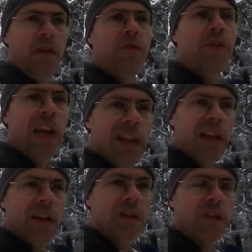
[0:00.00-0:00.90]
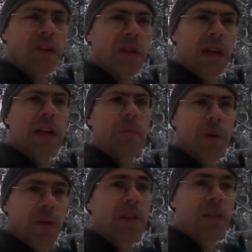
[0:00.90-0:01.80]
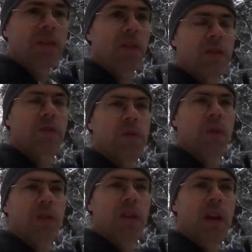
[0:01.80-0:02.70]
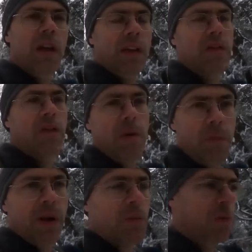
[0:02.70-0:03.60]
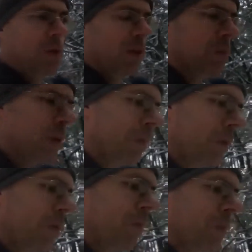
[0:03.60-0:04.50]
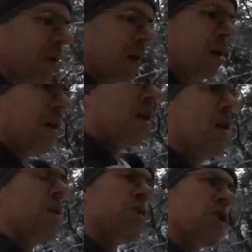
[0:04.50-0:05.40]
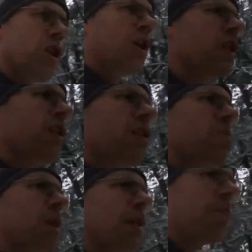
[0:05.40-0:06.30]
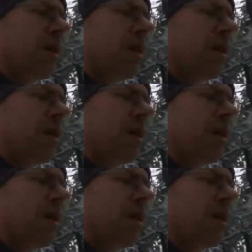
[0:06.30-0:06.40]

friendliness, in a parenthesis, of course, is gonna bring me with these people and it did bring